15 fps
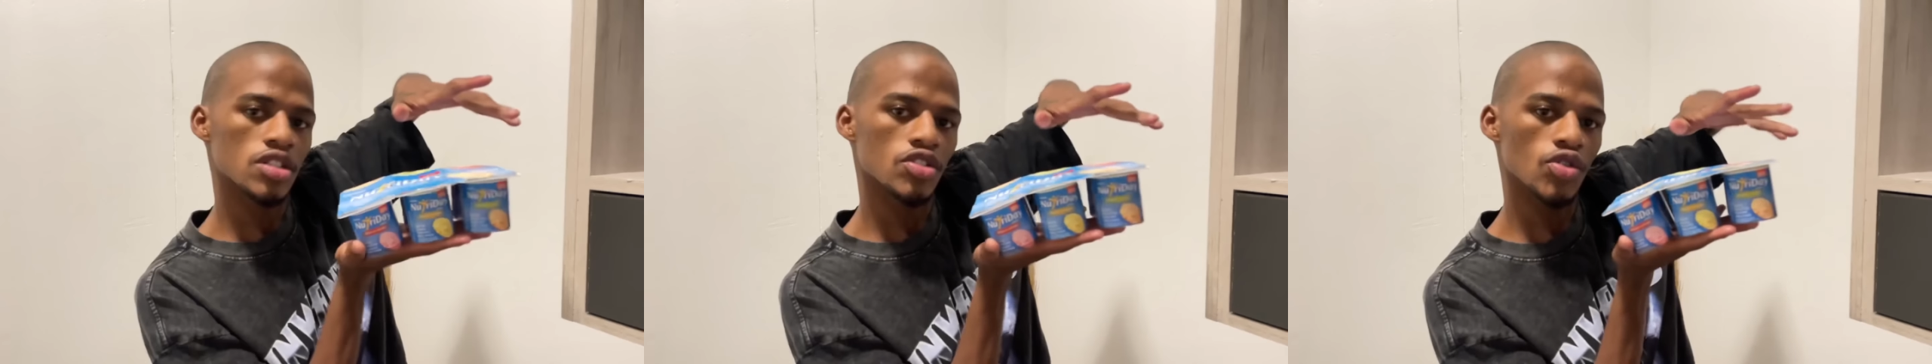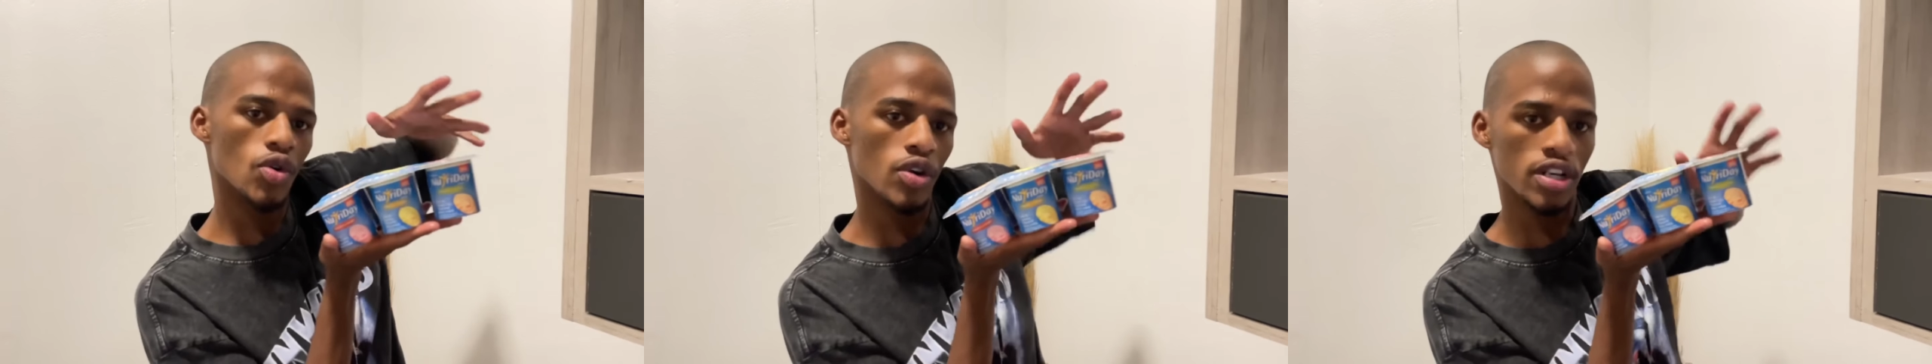
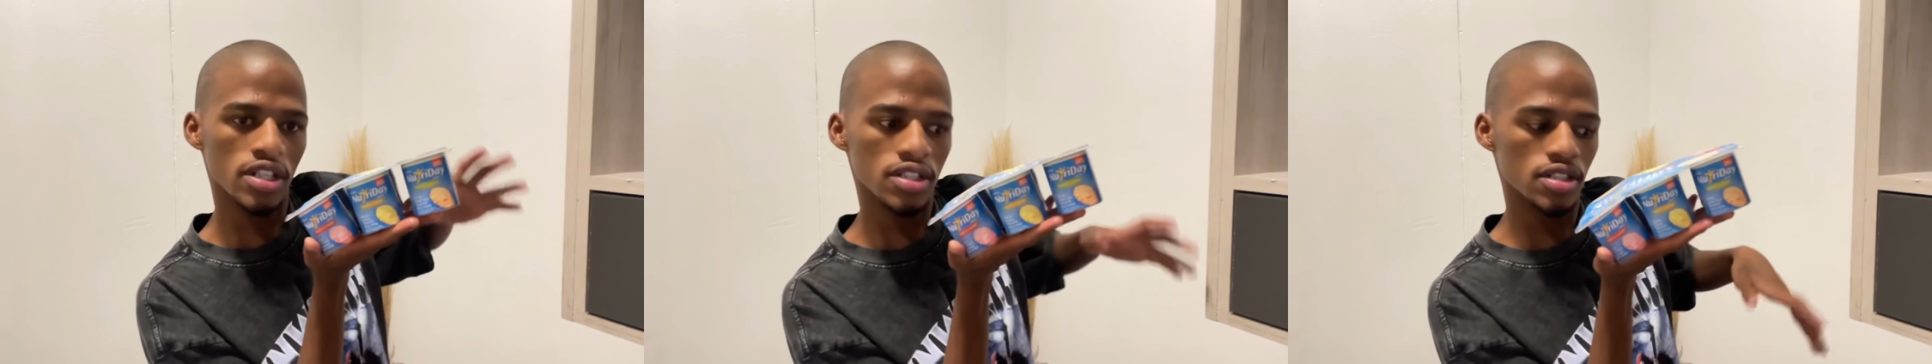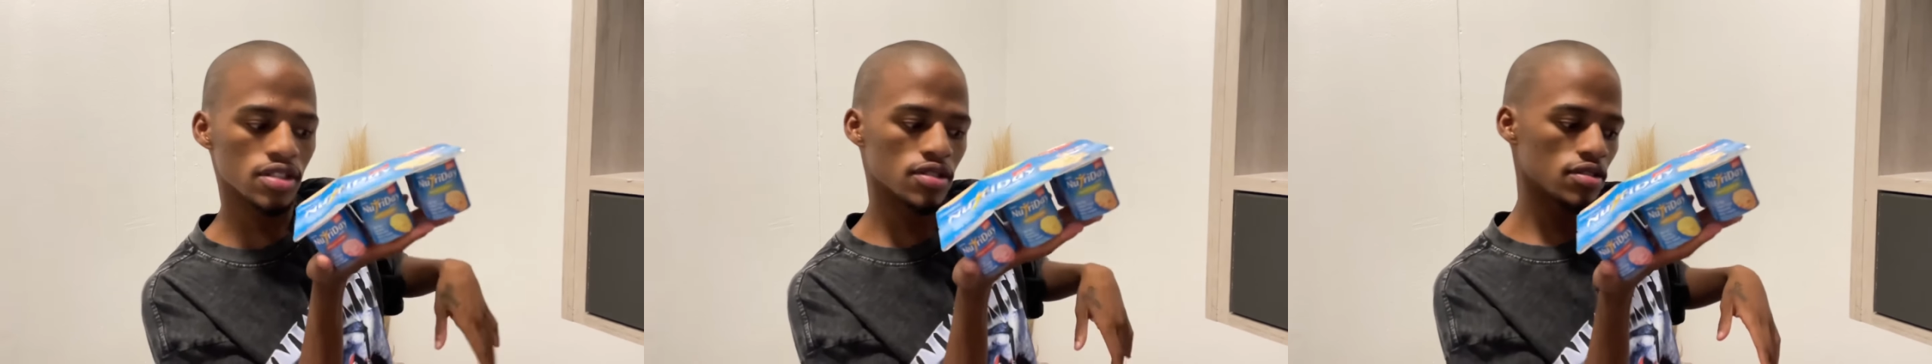
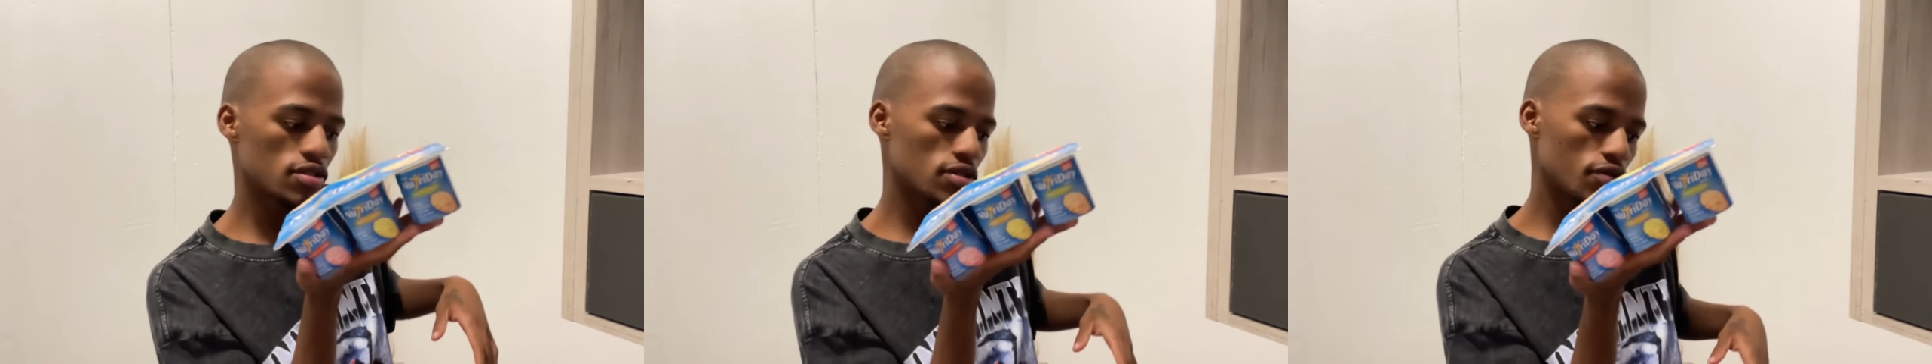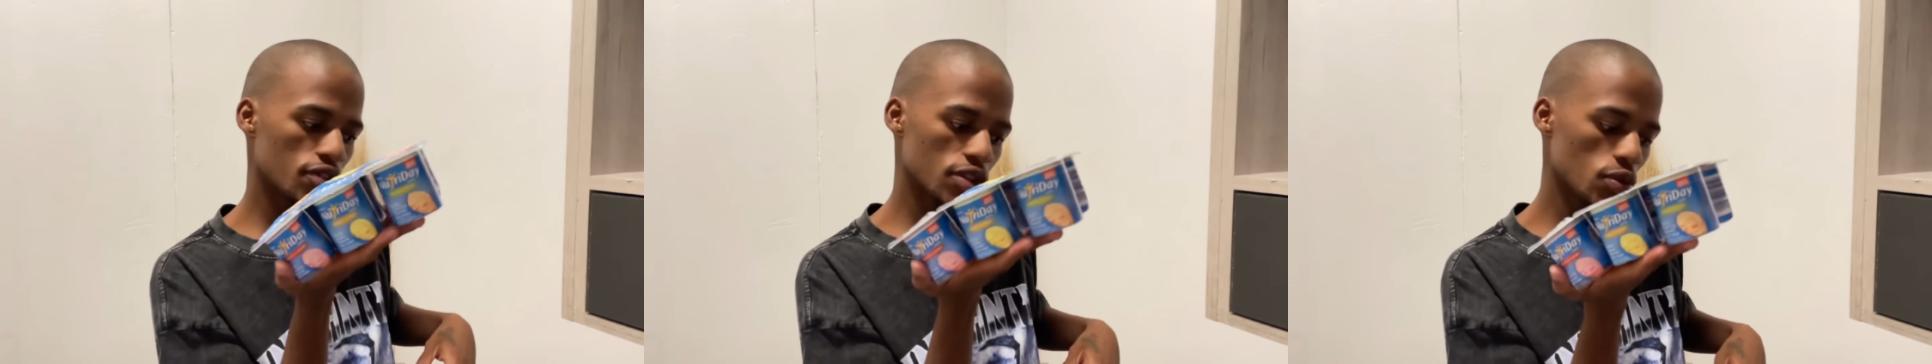yogurts
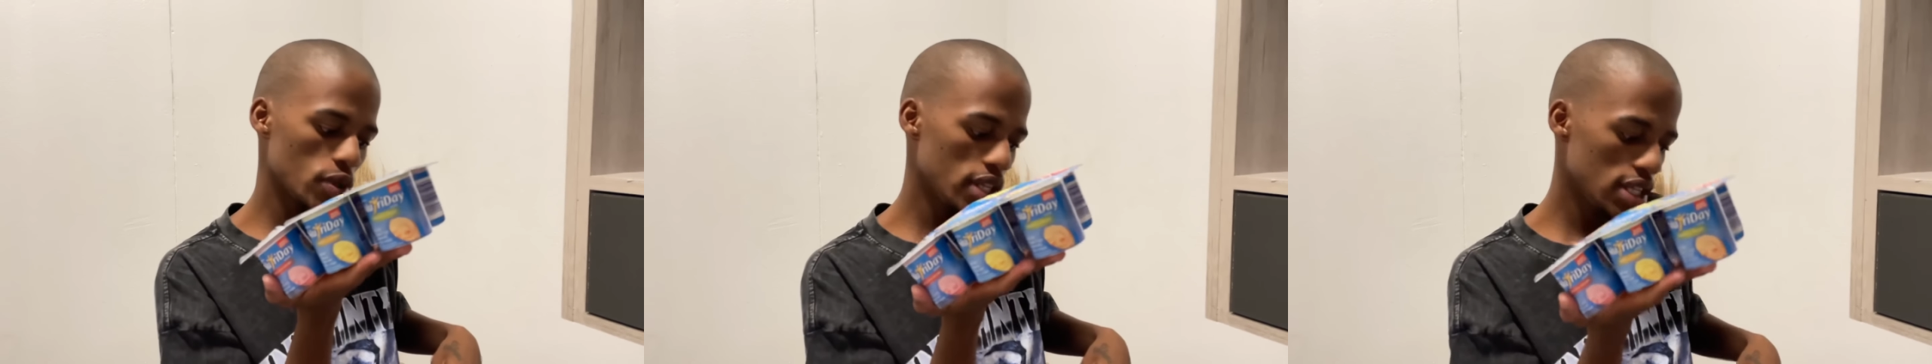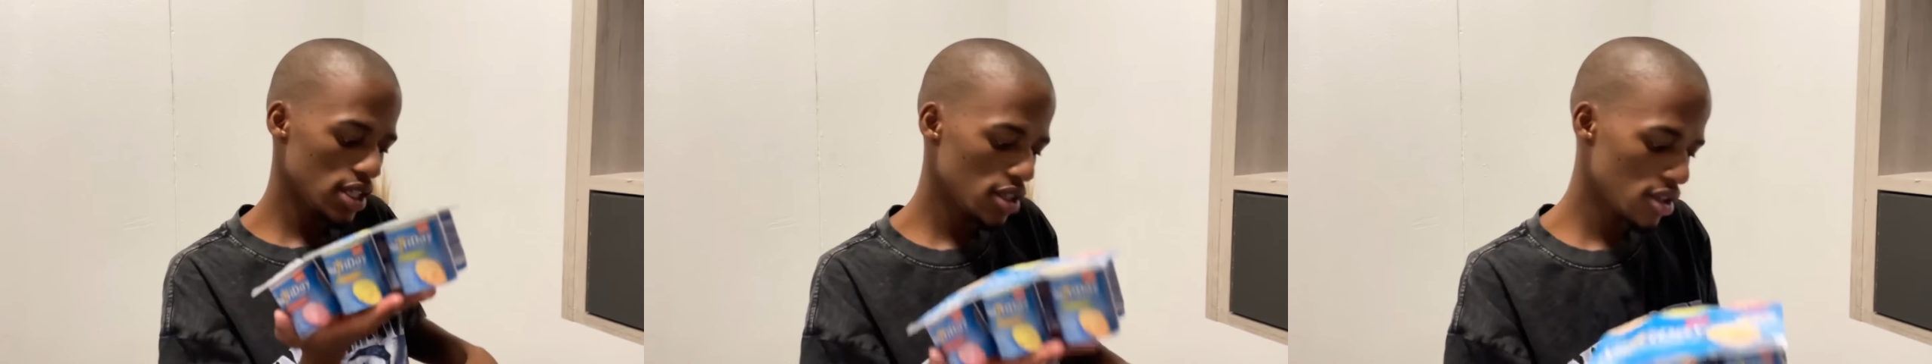for the week.